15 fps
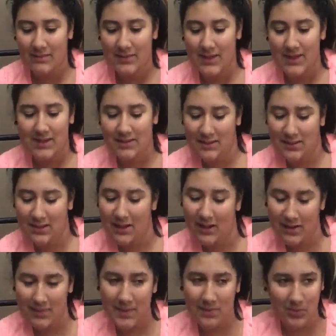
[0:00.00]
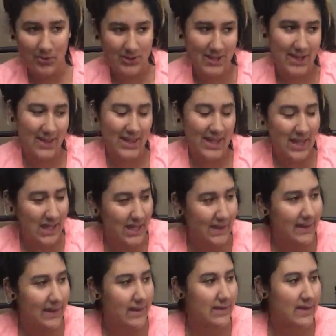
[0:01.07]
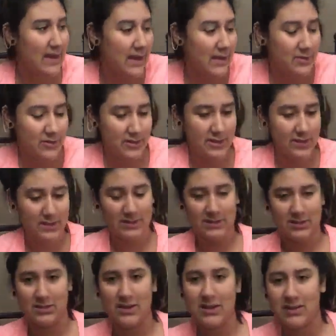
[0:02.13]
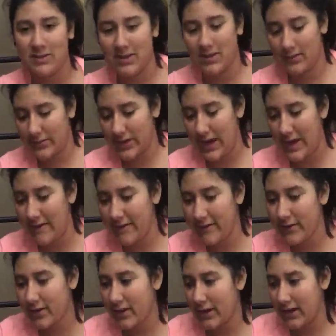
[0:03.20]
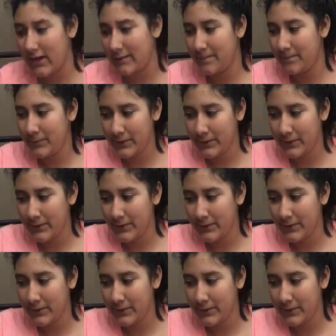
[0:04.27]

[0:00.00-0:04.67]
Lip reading: Thank you. A lot of people say that, and I usually sing them, but I feel like